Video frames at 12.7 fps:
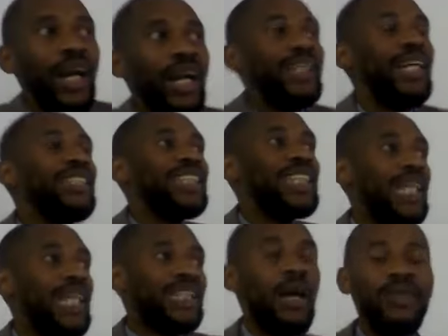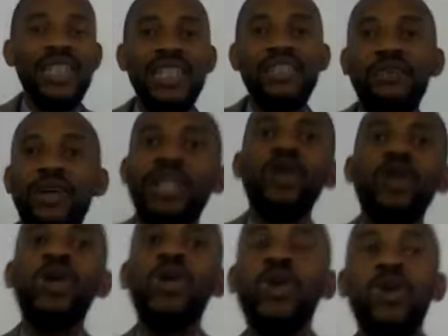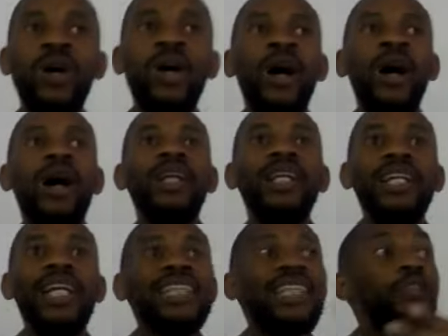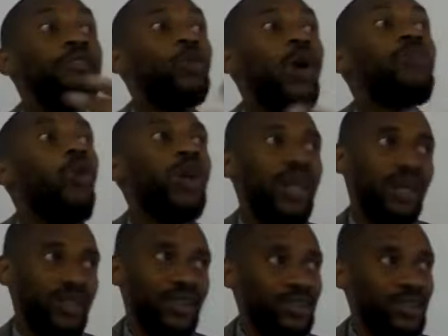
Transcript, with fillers: And then Jesus comes and says, "Father, no, no, no, let's give it one more year."